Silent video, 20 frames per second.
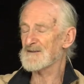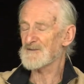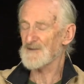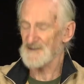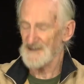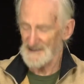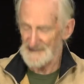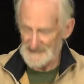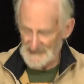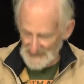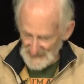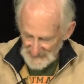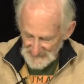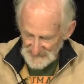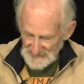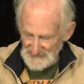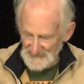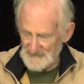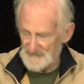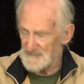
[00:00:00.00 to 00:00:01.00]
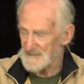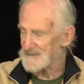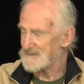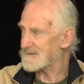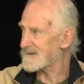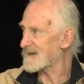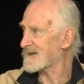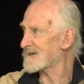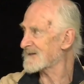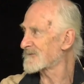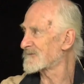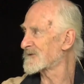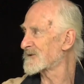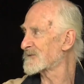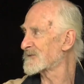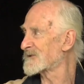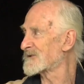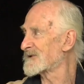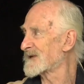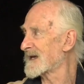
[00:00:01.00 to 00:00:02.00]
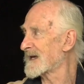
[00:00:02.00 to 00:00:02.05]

for the life of me think of the word